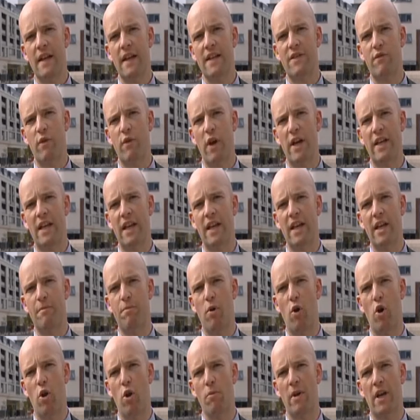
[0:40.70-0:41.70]
That's right,
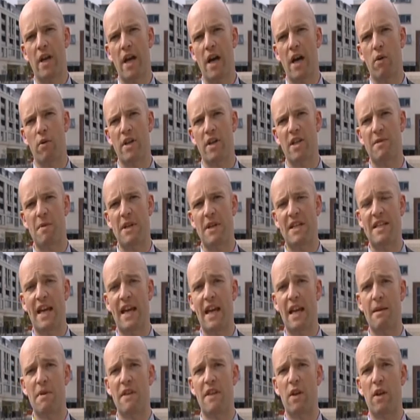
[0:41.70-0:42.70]
Colette. Paul McGowan has been
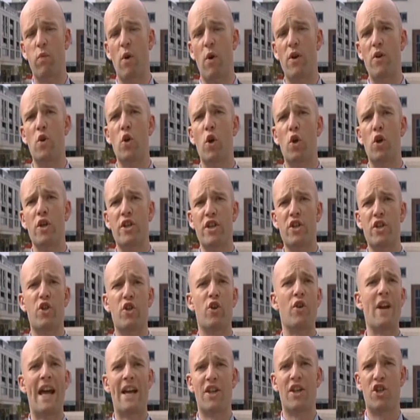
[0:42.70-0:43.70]
telling me that when you look at
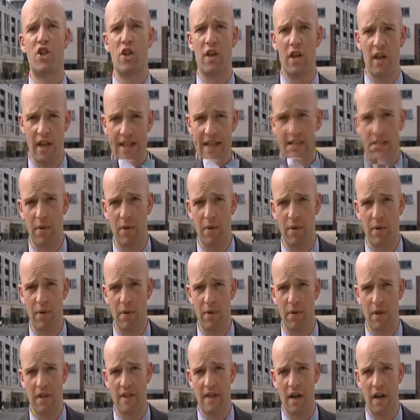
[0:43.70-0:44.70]
international
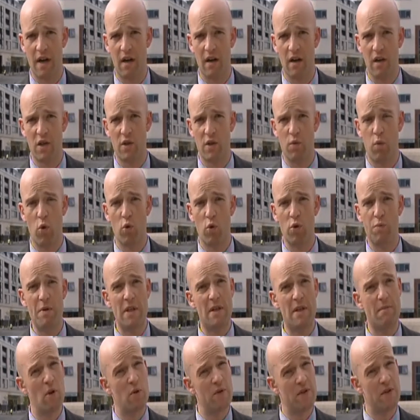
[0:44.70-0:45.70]
examples, Ireland
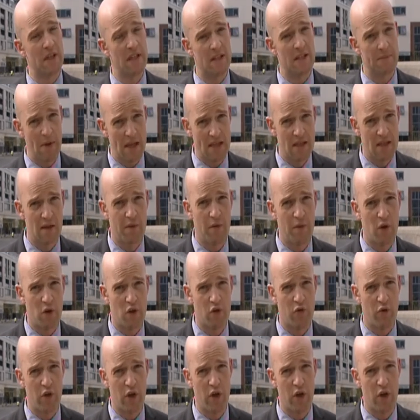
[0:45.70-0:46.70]
won't be the most expensive
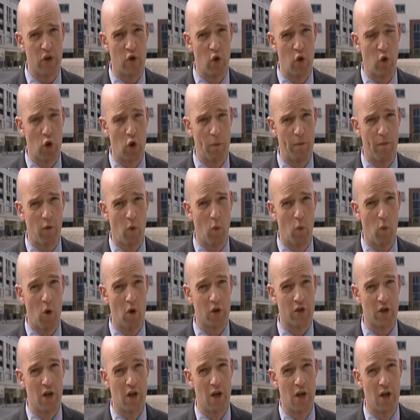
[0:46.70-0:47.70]
country in Europe for
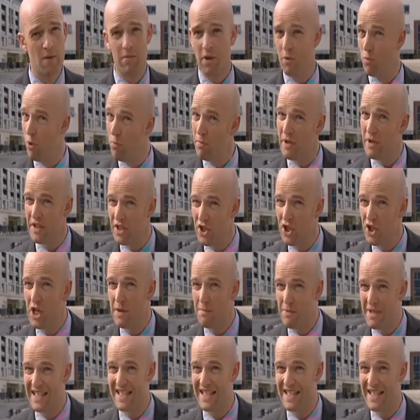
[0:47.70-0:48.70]
water, but it won't be the
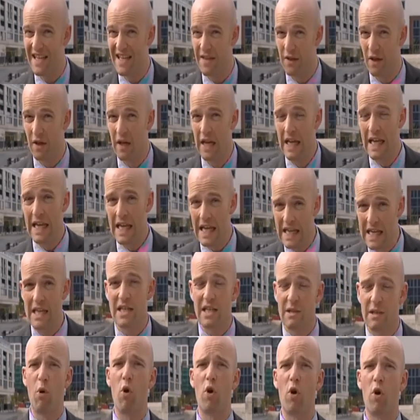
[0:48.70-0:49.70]
cheapest either.
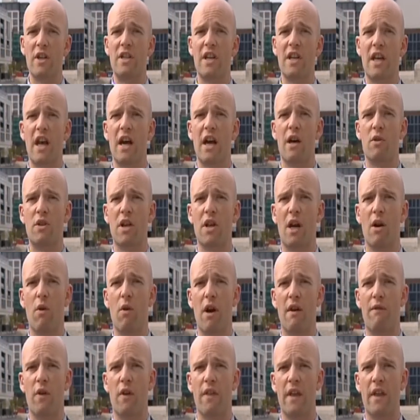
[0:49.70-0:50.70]
He is pointing out,
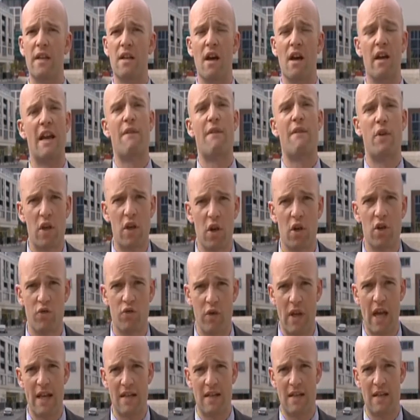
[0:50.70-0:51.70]
however, that not every
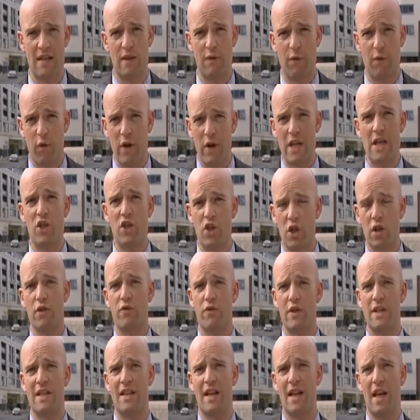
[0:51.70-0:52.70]
country has this free
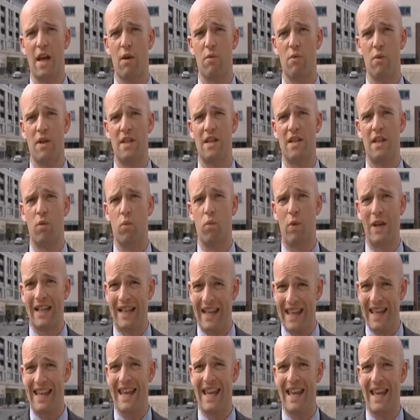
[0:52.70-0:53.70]
children's allowance that
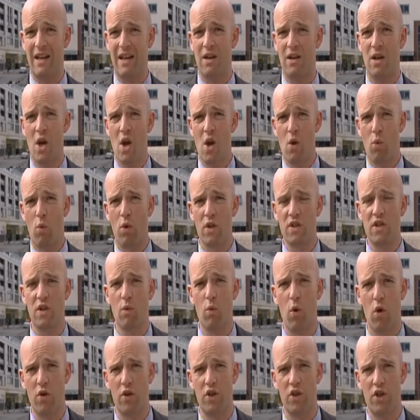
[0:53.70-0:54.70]
will kick in once
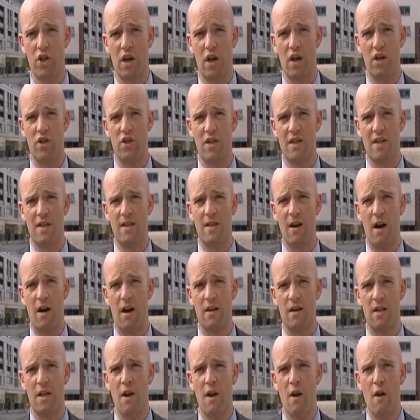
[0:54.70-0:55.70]
the water charges
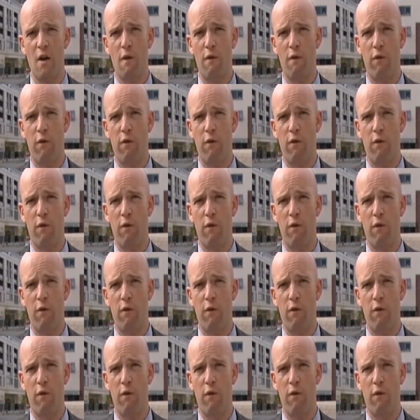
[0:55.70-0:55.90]
start